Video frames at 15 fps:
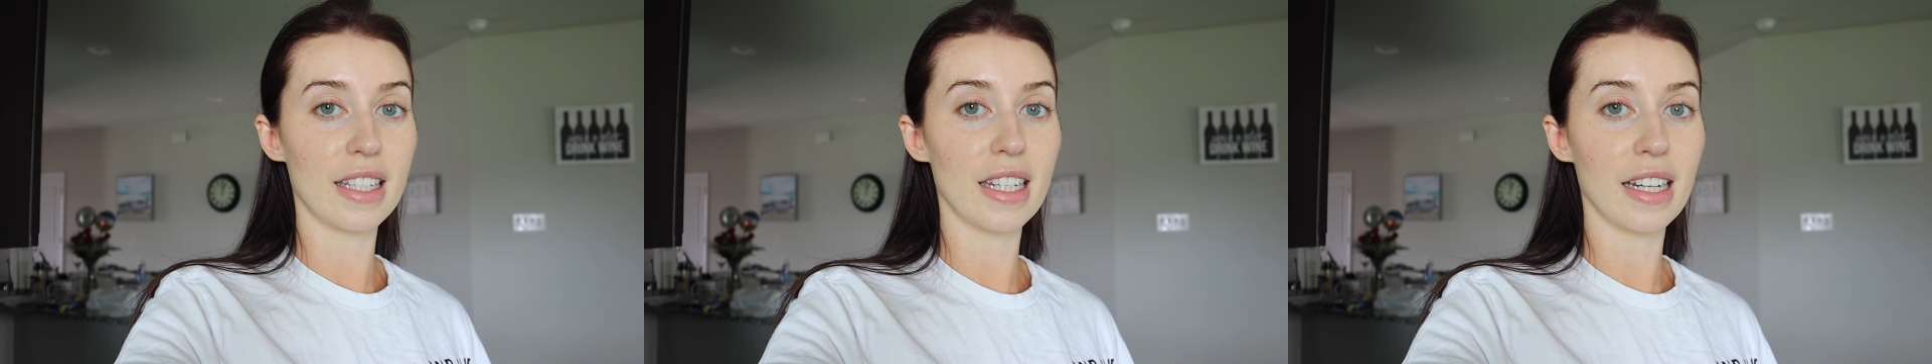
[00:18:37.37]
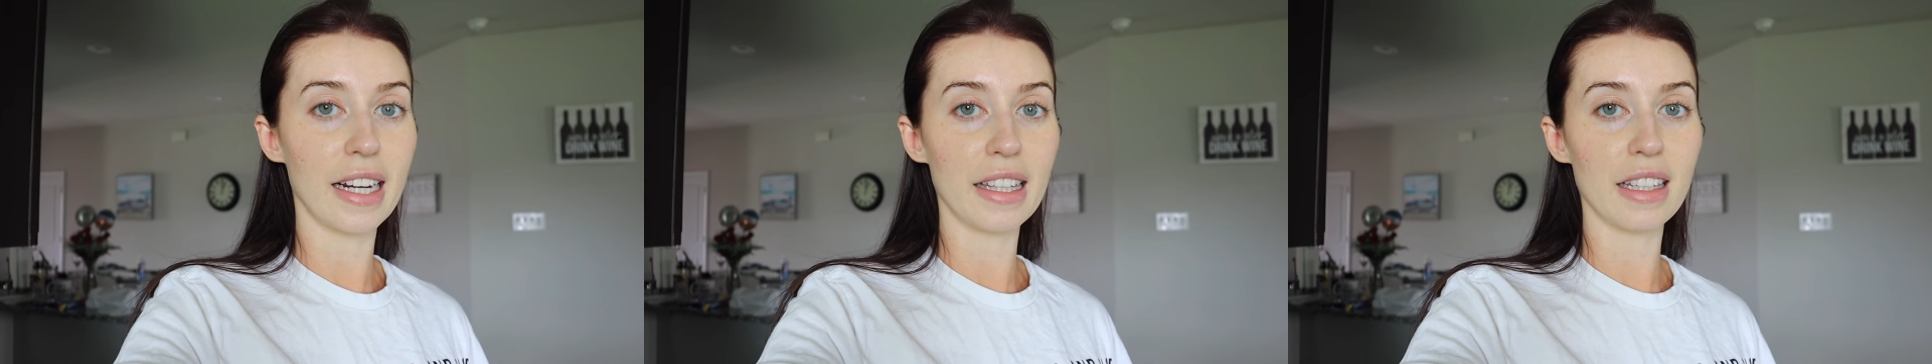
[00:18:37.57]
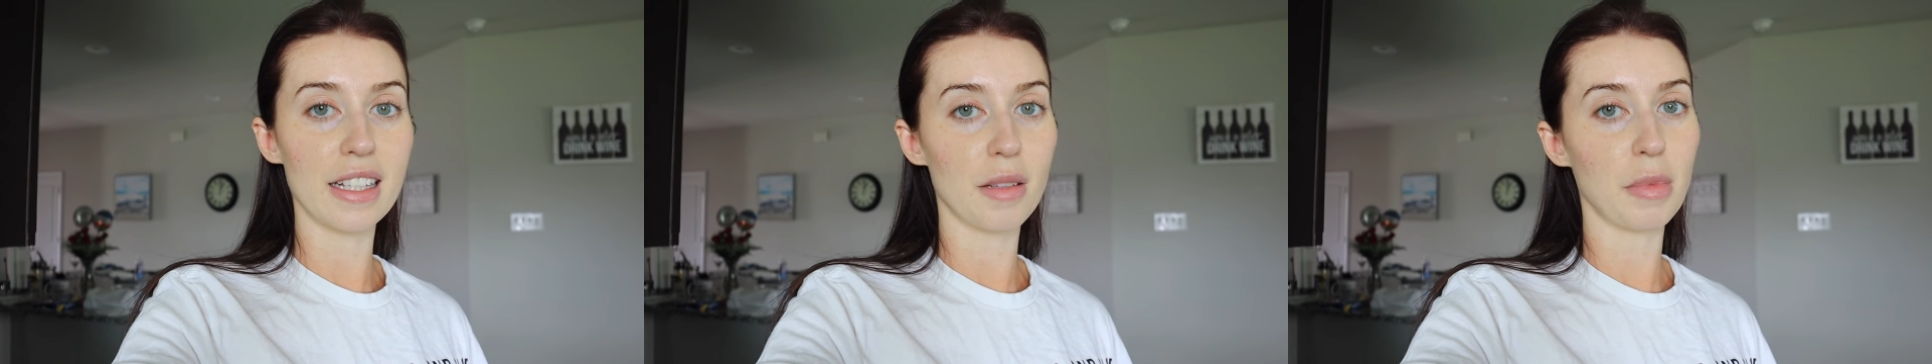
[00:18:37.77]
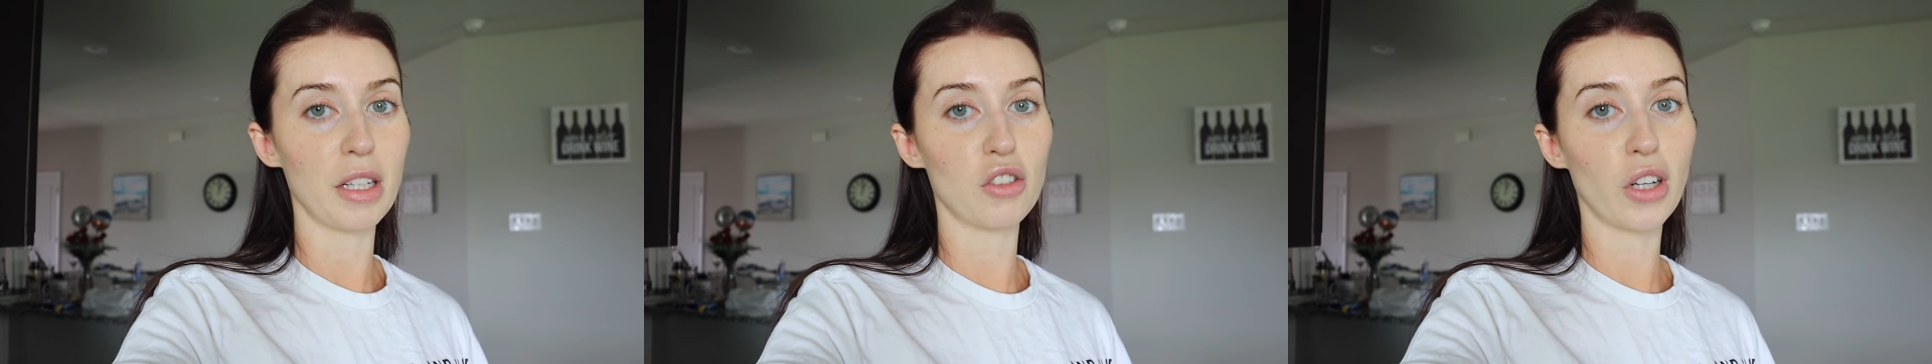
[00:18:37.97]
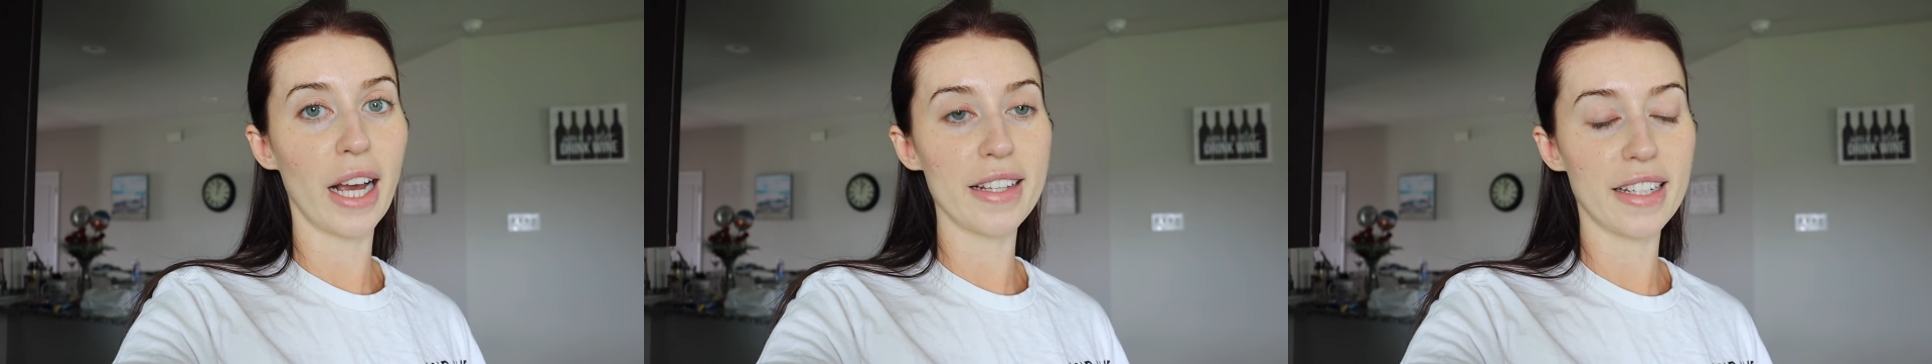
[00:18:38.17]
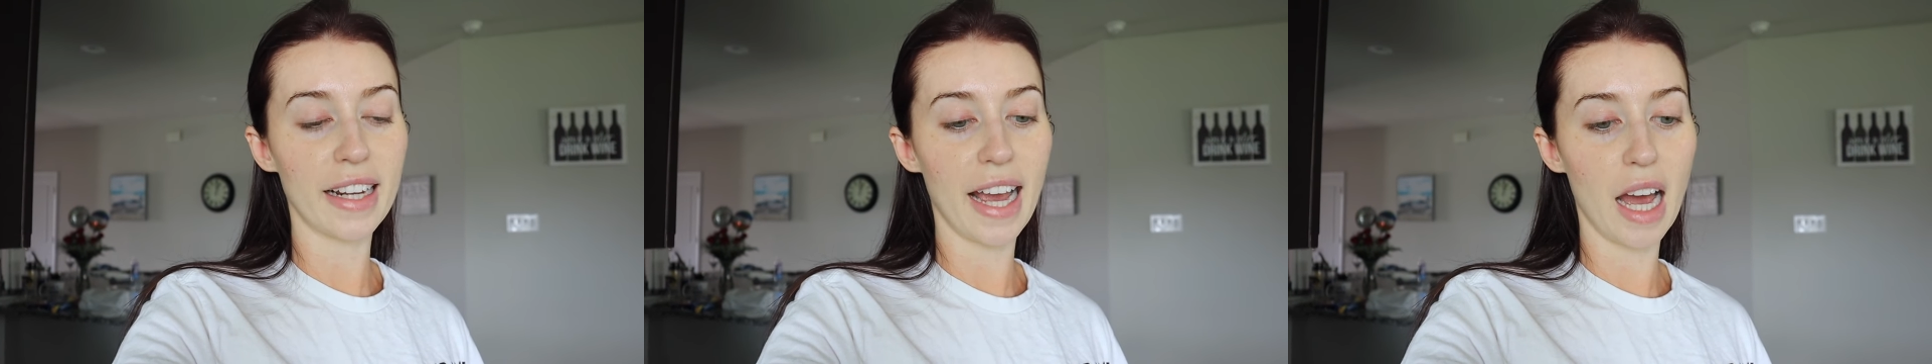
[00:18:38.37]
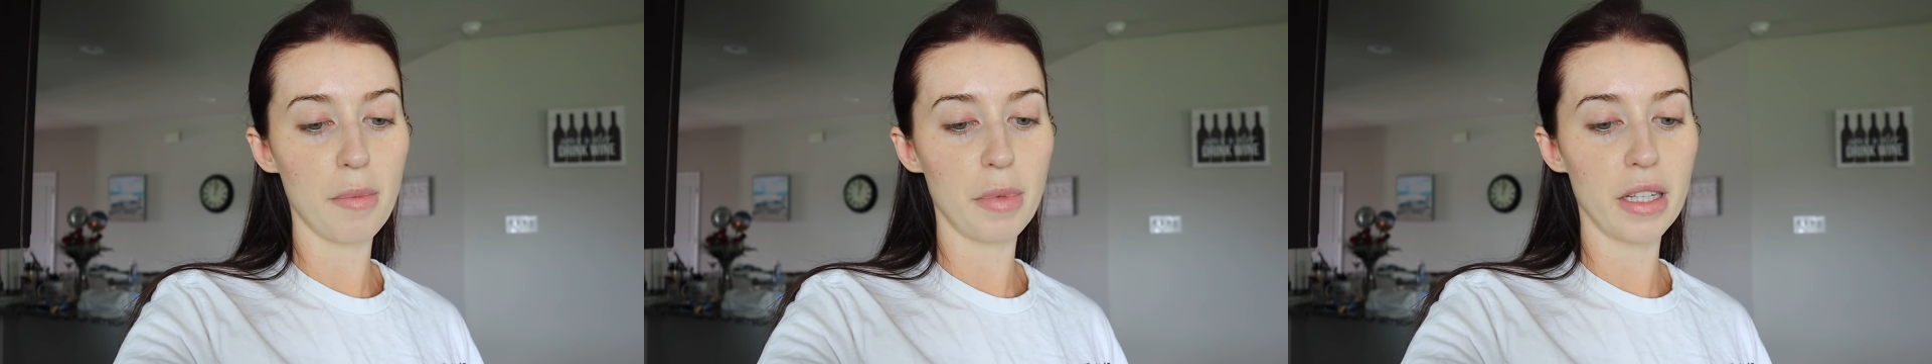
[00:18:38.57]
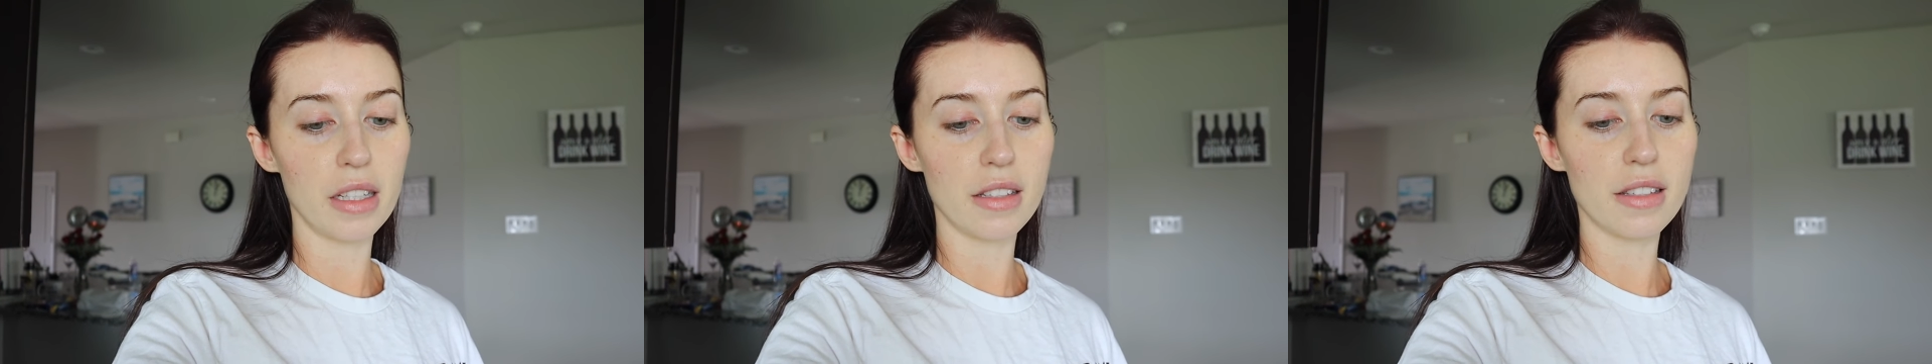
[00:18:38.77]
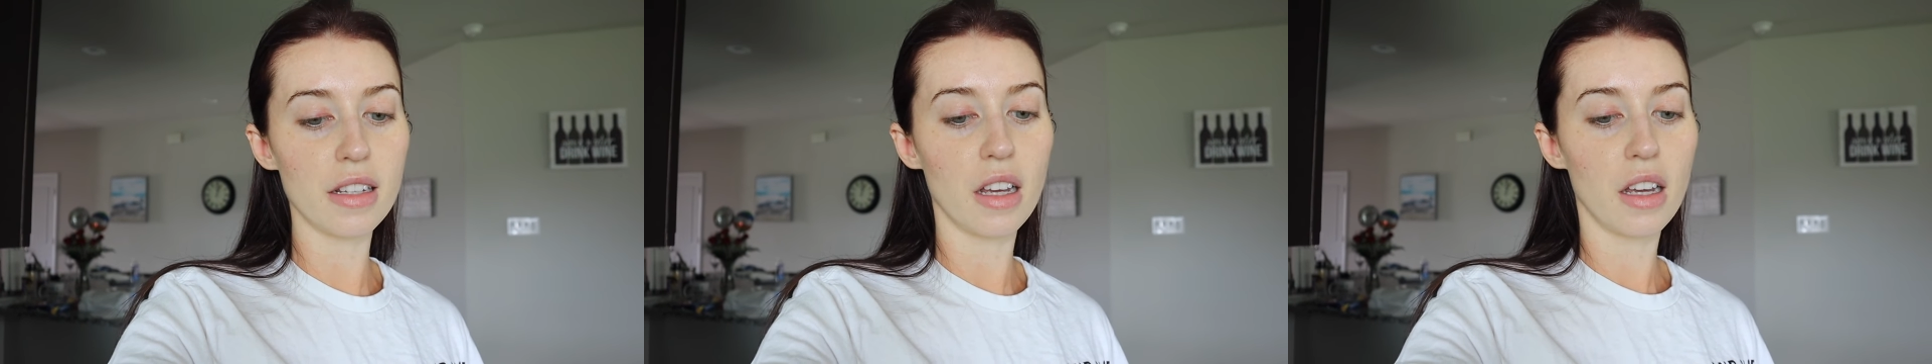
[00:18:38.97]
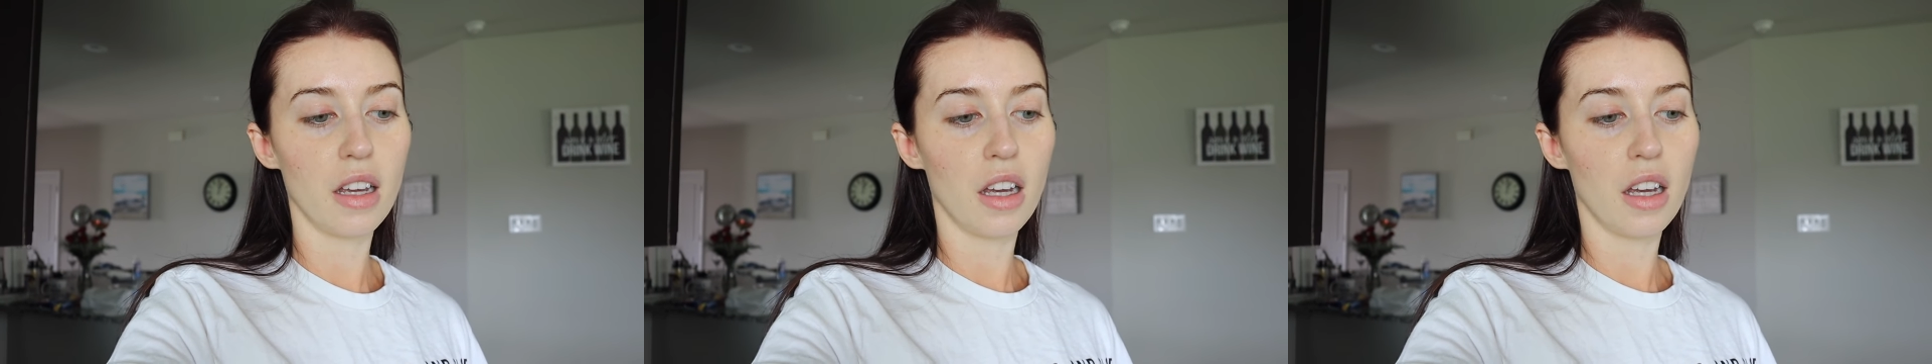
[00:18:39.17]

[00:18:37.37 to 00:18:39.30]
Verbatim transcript: tonight unless something drastic happens.